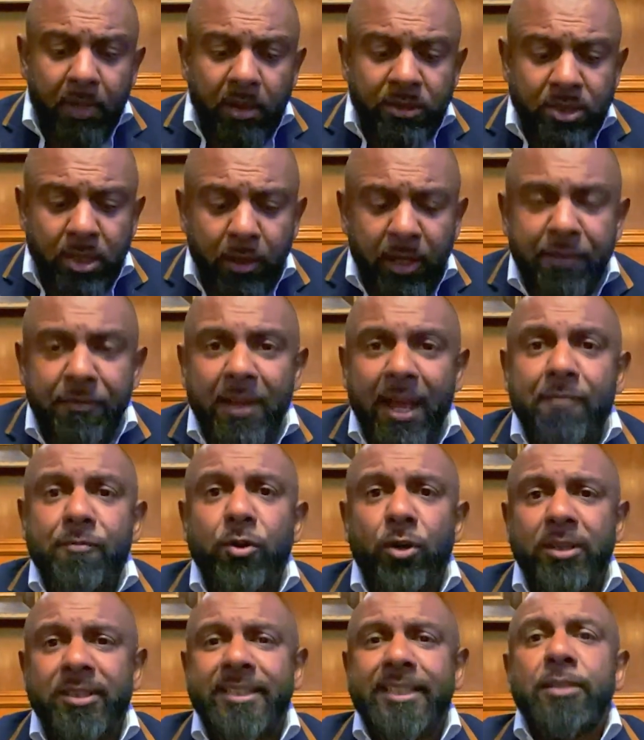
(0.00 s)
So if you haven't
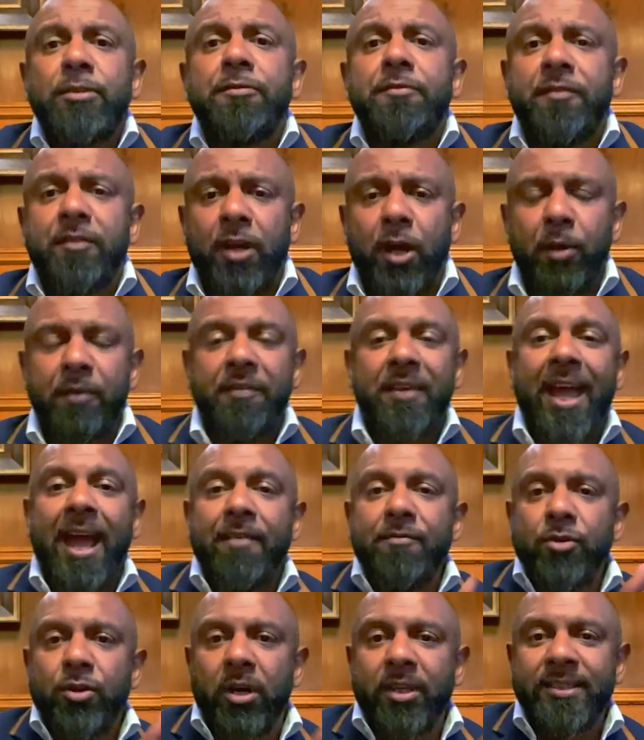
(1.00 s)
got deal flow, if you
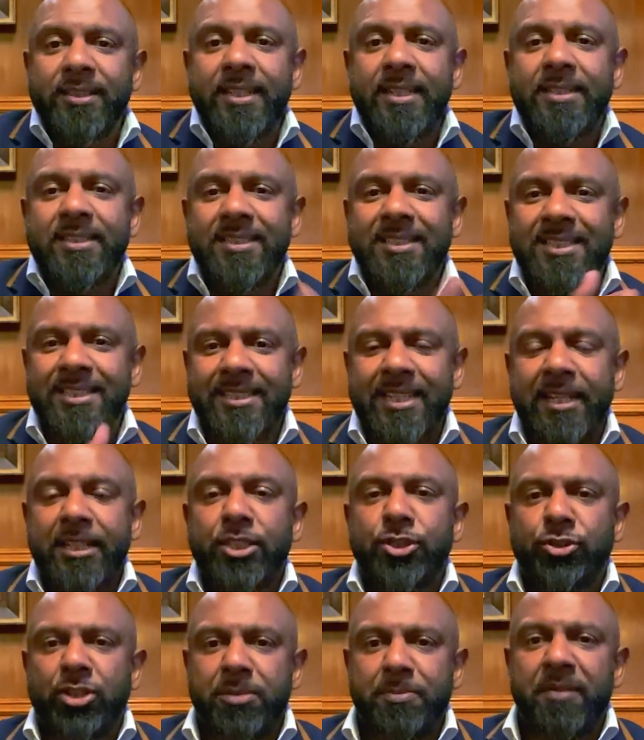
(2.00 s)
haven't got a decent steady
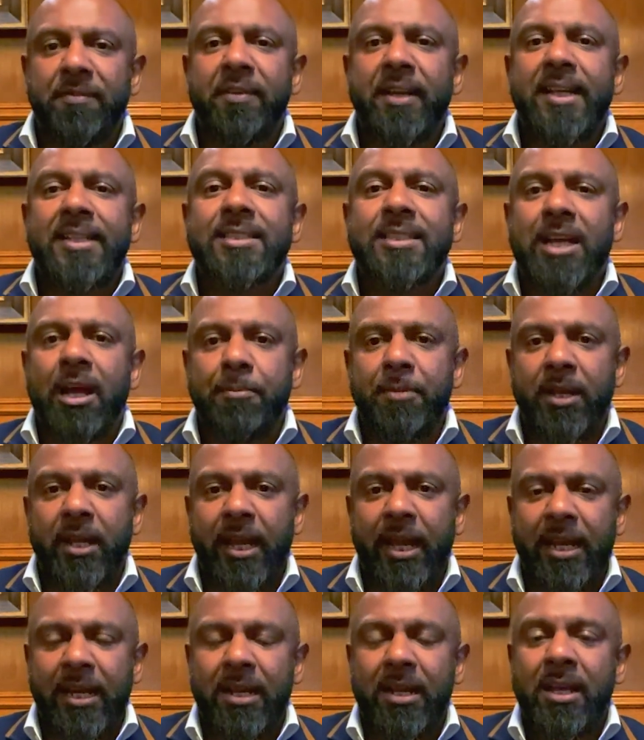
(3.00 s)
stream of leads coming
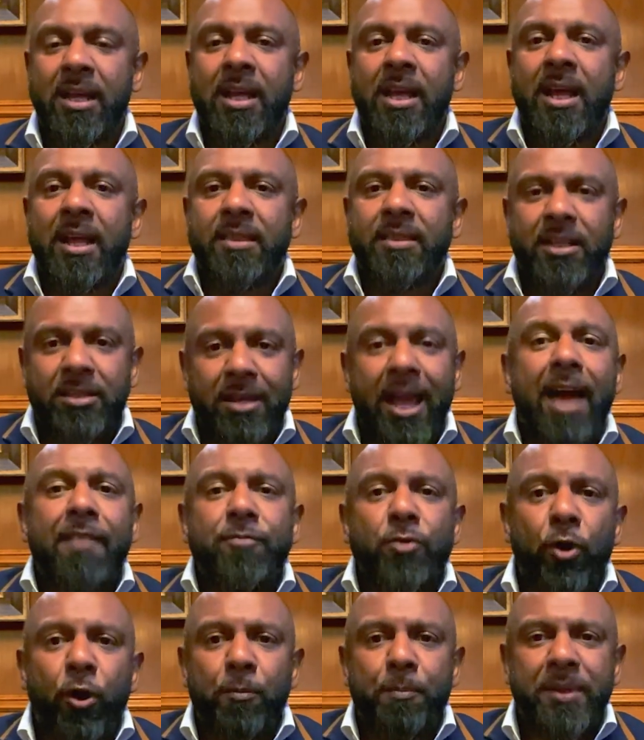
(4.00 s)
in, then you
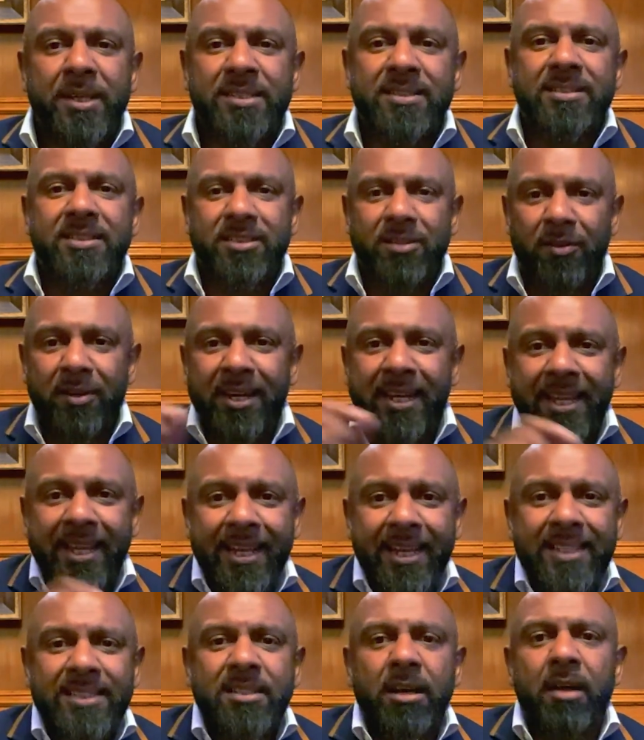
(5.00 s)
haven't got a business. So
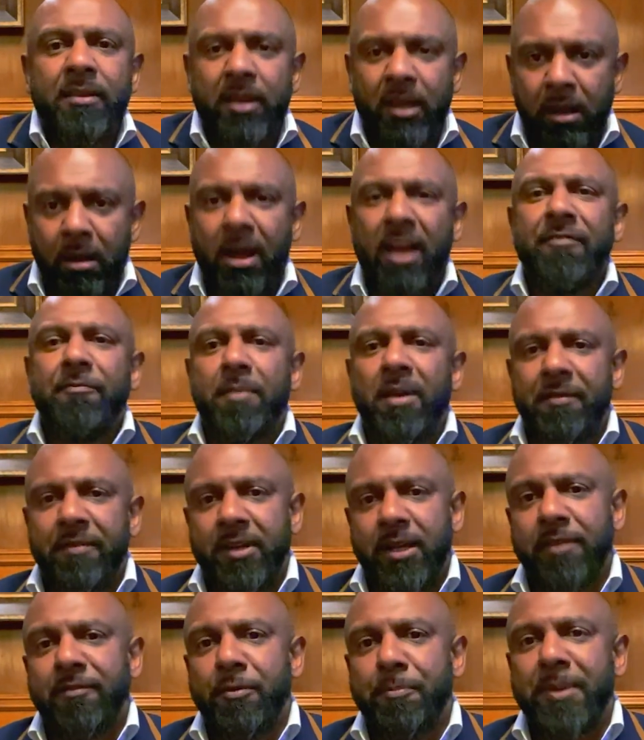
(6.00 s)
leads are the
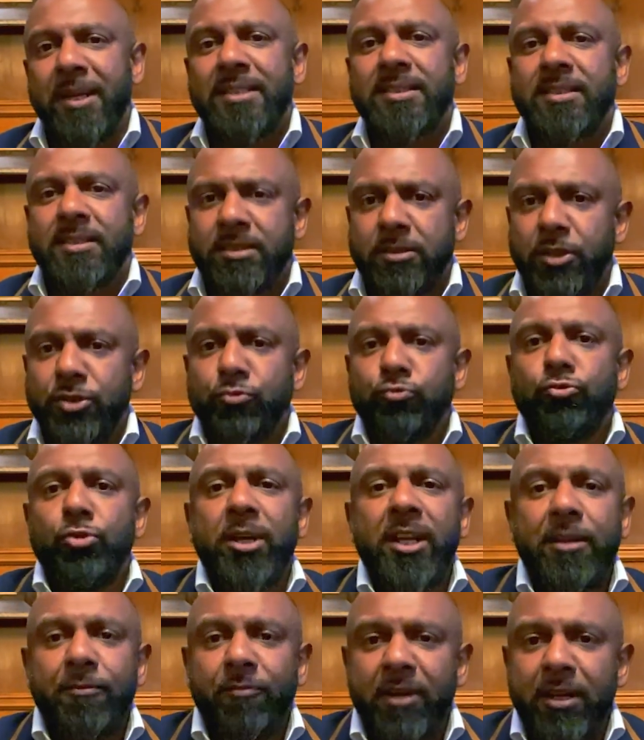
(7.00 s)
lifeblood of a business. So it's
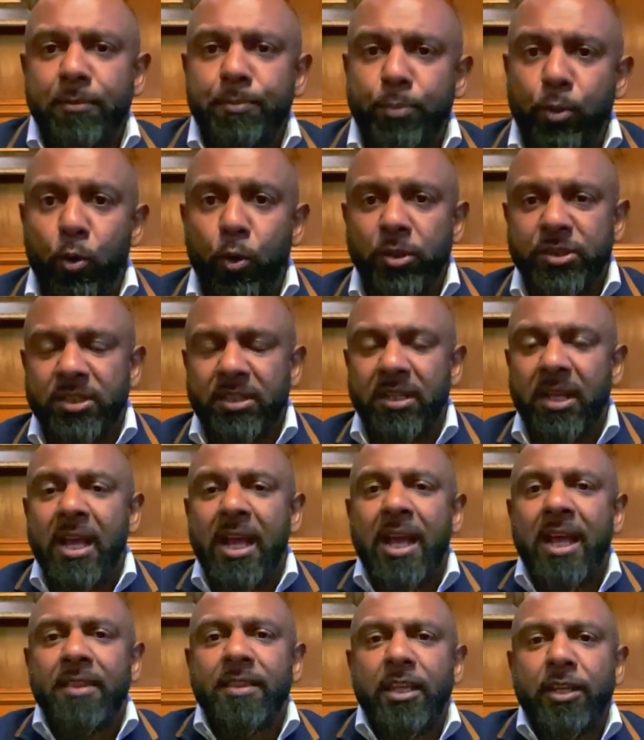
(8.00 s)
really, really important
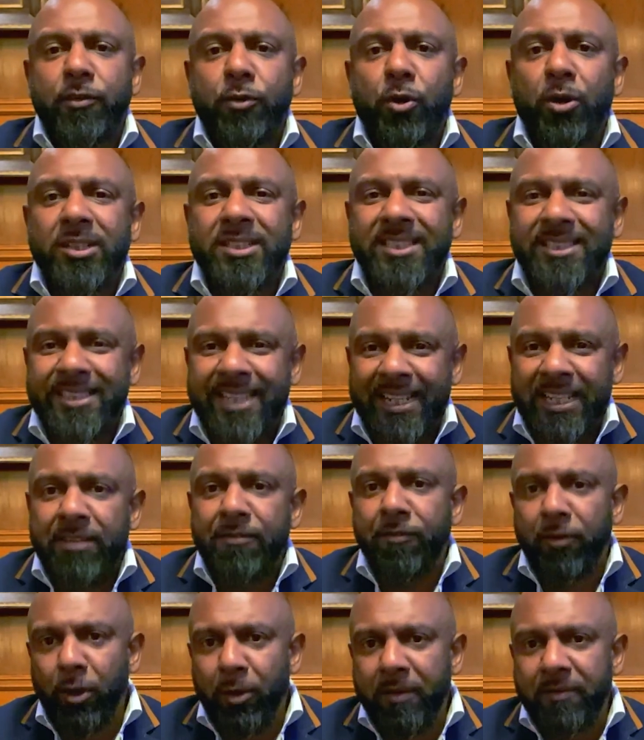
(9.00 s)
that you've got a steady
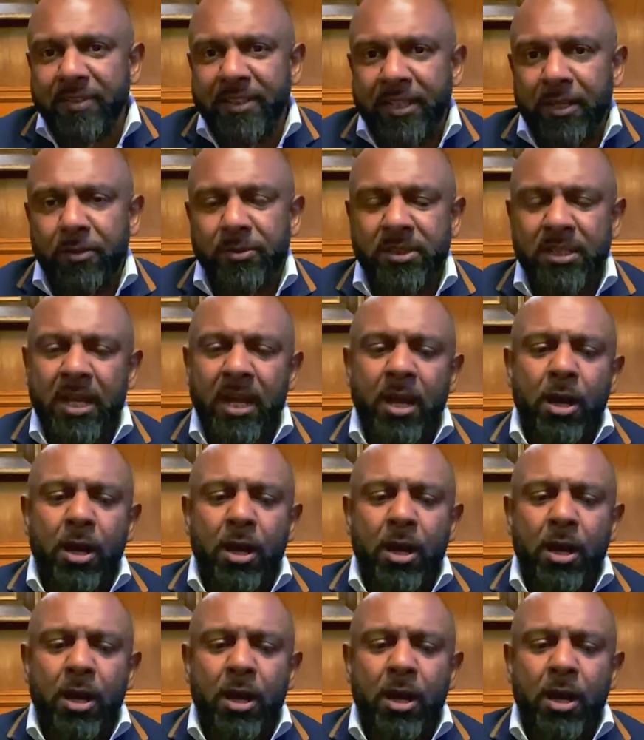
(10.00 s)
flow of deals.